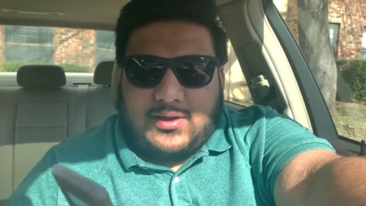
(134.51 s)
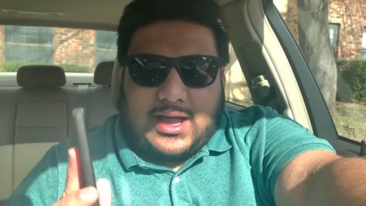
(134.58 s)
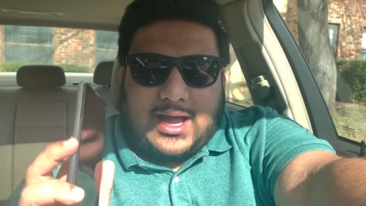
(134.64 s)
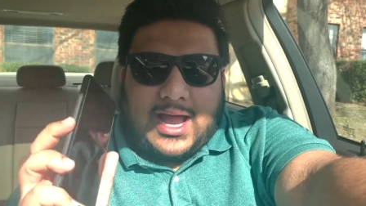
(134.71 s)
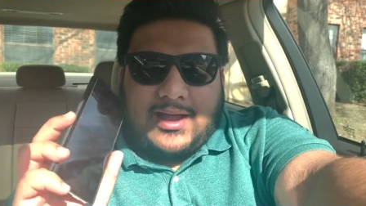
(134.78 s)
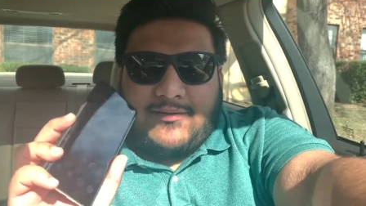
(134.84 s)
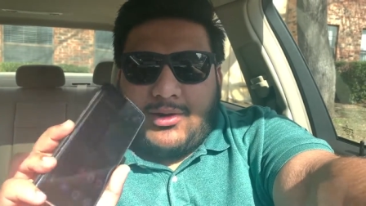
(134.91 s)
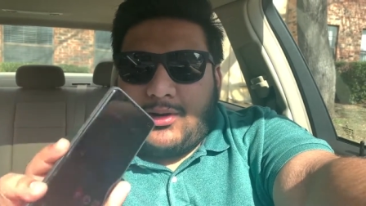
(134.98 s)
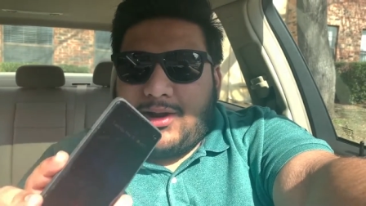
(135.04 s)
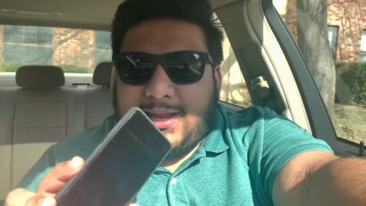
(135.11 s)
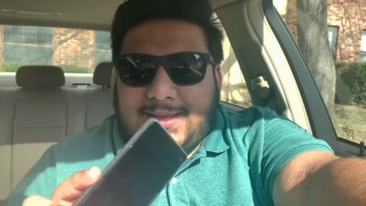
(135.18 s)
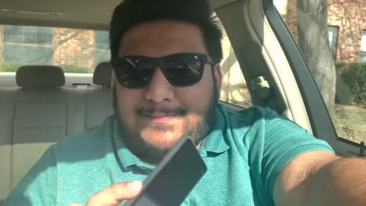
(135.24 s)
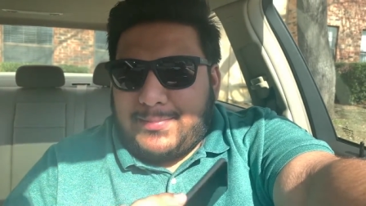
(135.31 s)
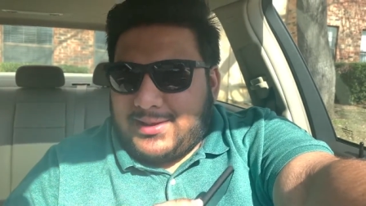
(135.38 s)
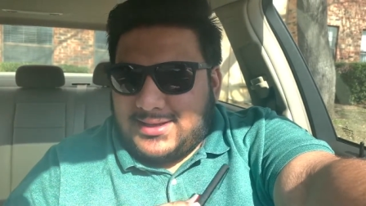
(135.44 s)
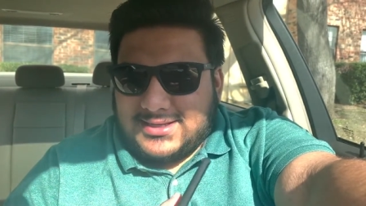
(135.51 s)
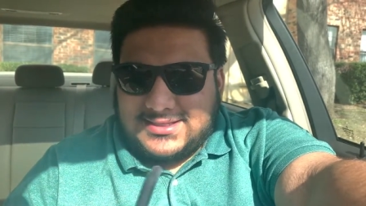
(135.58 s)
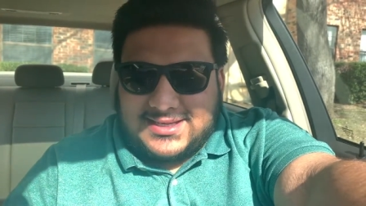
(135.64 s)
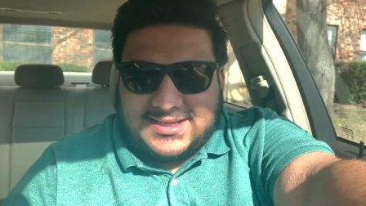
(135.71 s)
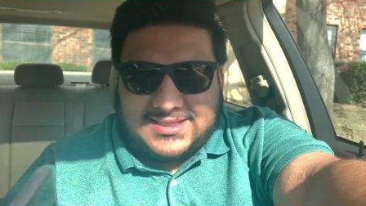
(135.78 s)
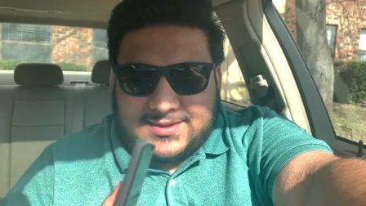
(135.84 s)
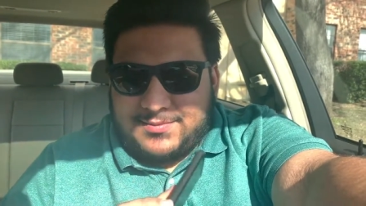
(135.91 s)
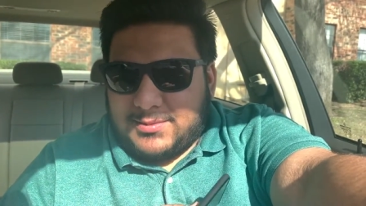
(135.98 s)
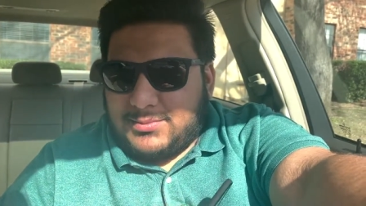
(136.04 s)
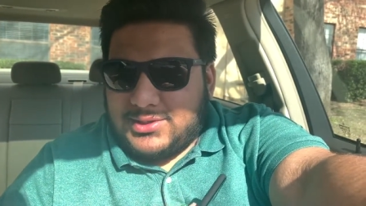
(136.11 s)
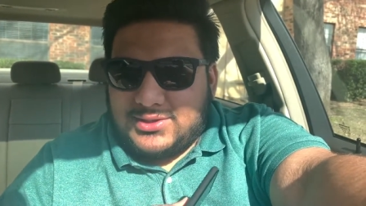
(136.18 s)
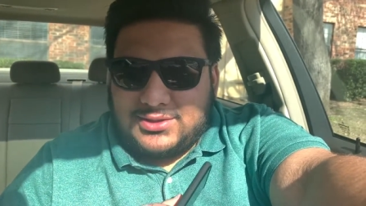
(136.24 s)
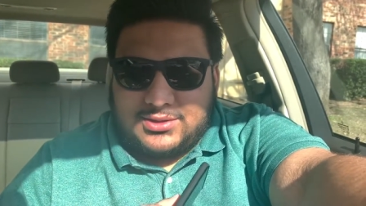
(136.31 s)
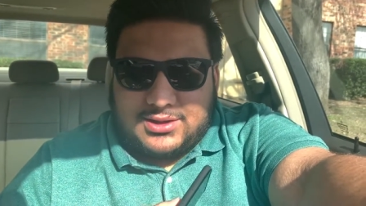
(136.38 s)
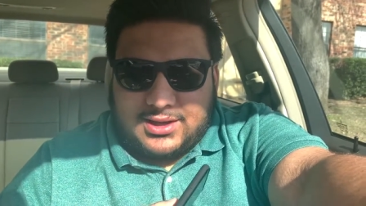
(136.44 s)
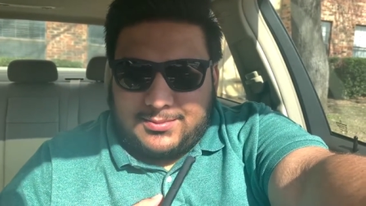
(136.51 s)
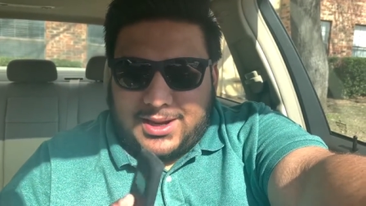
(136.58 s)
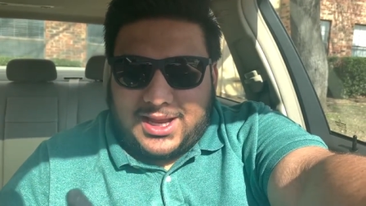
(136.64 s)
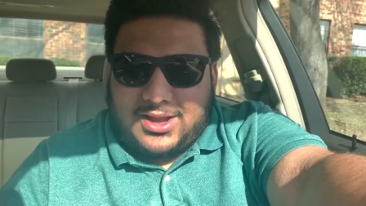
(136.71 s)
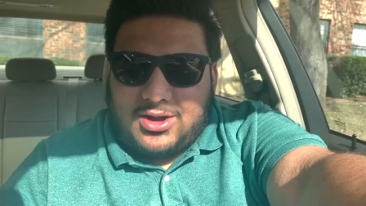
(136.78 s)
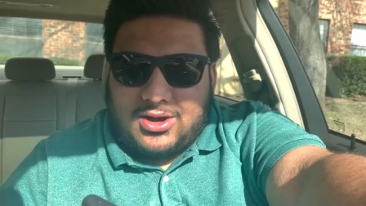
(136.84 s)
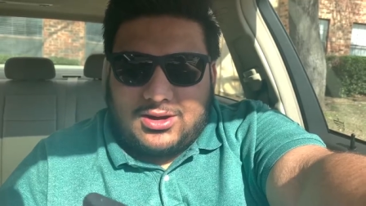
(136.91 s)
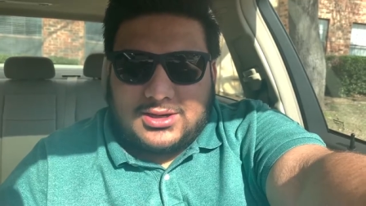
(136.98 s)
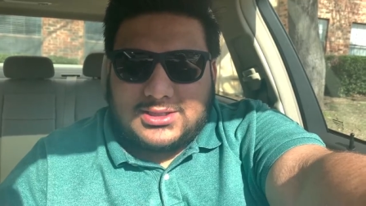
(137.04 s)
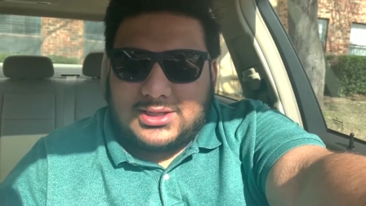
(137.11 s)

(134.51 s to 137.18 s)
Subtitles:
I've already synced up the Bluetooth in my car,